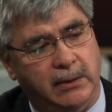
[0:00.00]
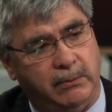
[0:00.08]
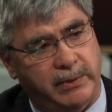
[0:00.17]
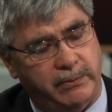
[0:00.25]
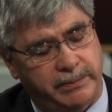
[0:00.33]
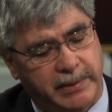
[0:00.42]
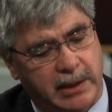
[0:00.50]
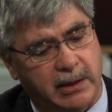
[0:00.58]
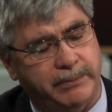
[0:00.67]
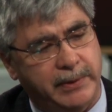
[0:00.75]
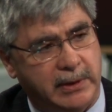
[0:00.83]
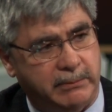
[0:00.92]
We would be
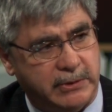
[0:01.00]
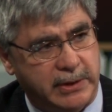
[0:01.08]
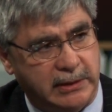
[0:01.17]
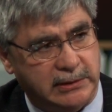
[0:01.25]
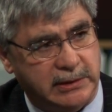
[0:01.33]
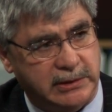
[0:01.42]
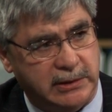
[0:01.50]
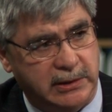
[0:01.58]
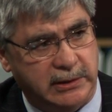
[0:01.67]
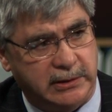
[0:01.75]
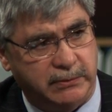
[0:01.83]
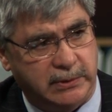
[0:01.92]
helping them transition
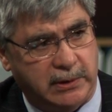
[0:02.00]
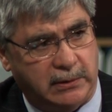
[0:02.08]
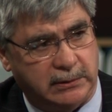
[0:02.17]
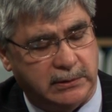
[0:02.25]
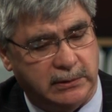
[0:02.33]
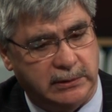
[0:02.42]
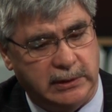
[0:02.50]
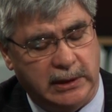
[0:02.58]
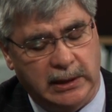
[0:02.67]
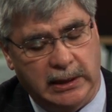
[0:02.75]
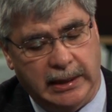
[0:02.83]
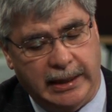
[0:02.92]
into adulthood,
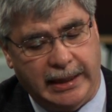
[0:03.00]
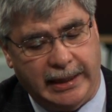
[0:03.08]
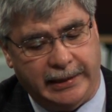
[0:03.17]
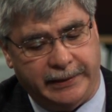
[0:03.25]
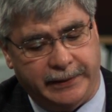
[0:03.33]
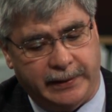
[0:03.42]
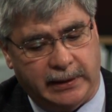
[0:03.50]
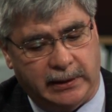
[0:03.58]
and